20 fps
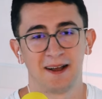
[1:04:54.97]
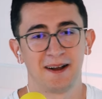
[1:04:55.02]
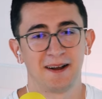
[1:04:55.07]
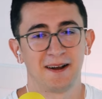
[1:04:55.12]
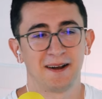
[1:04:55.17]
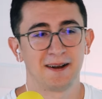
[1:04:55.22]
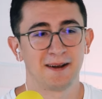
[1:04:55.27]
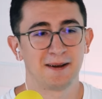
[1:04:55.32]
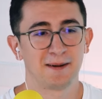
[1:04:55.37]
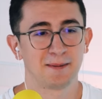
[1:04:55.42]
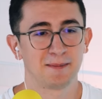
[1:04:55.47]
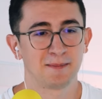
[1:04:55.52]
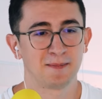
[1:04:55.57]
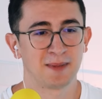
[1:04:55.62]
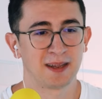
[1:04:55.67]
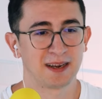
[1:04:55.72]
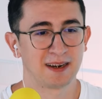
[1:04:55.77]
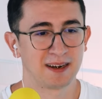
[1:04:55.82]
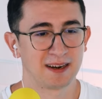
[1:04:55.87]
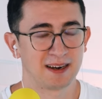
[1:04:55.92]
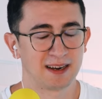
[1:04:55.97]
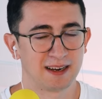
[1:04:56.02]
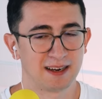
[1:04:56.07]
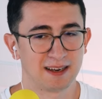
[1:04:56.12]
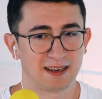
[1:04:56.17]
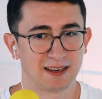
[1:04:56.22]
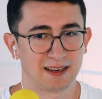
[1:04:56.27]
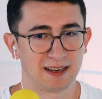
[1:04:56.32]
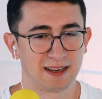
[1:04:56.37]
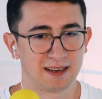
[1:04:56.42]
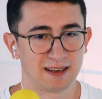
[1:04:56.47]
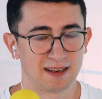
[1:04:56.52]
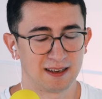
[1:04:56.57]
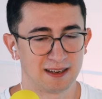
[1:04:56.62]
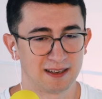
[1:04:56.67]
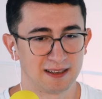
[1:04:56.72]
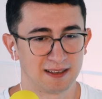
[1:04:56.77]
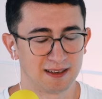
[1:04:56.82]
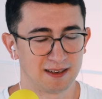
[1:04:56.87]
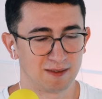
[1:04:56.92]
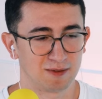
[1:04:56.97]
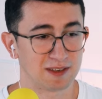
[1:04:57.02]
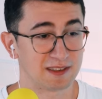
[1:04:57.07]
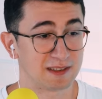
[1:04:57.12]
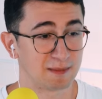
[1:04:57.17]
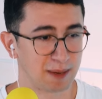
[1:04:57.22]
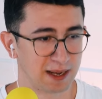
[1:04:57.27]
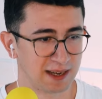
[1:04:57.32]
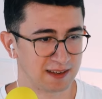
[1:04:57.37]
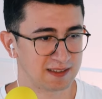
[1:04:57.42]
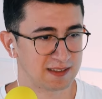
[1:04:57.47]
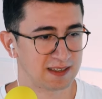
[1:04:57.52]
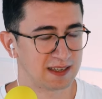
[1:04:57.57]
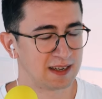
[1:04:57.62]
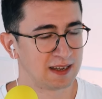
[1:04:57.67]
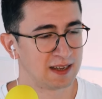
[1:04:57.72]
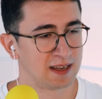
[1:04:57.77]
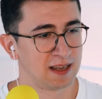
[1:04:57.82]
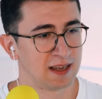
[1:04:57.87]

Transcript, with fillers: and the recent past.